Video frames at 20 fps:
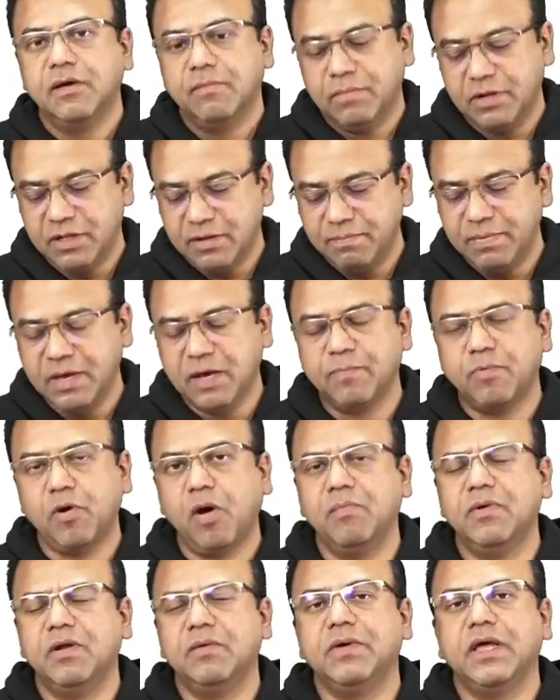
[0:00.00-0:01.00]
But the big
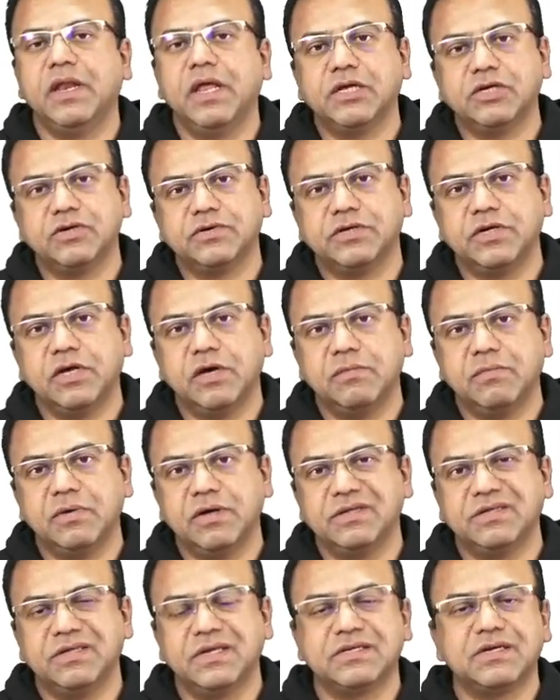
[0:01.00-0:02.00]
problem in HOCM
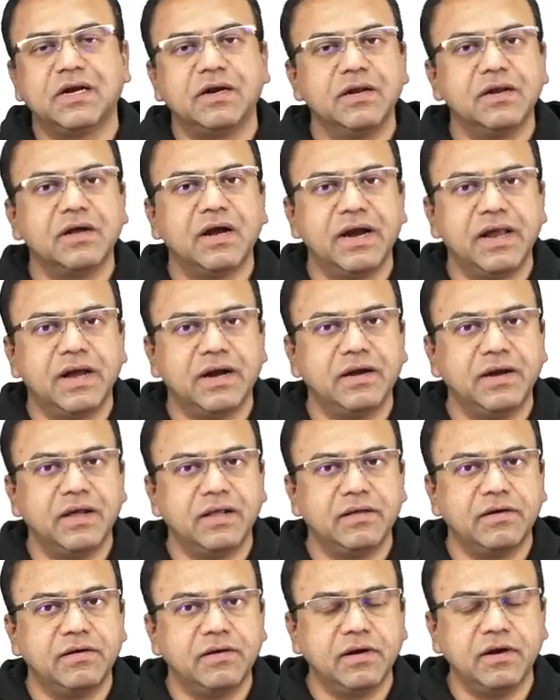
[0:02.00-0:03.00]
is the sudden cardiac
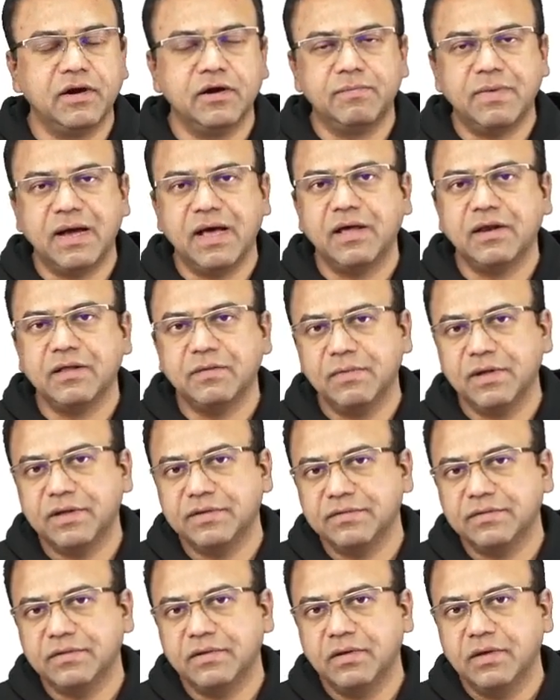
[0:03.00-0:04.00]
death triggered by
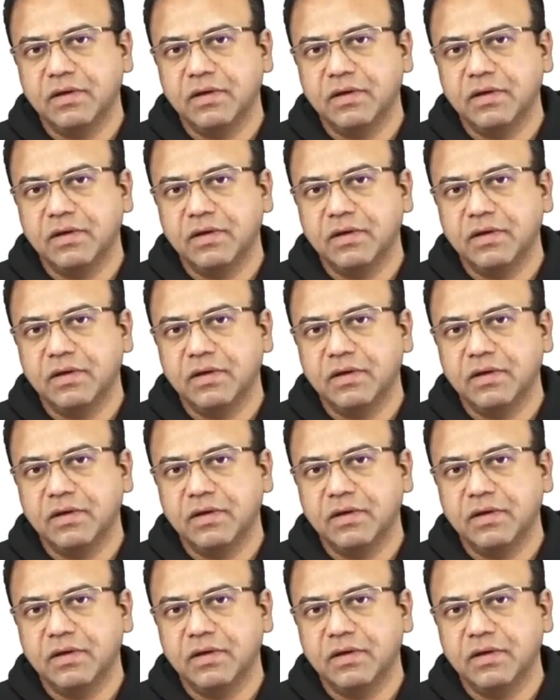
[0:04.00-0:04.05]
arrhythmias.